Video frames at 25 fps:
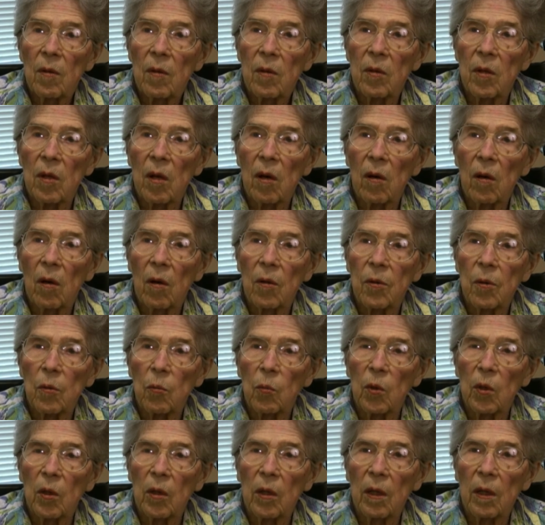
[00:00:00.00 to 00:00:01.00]
The other
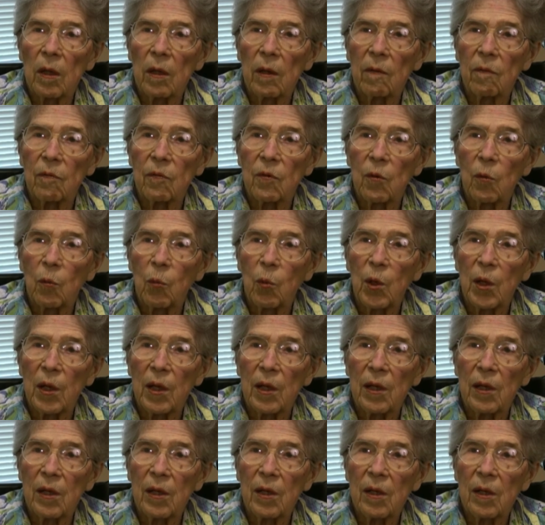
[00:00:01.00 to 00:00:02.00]
one lived a week.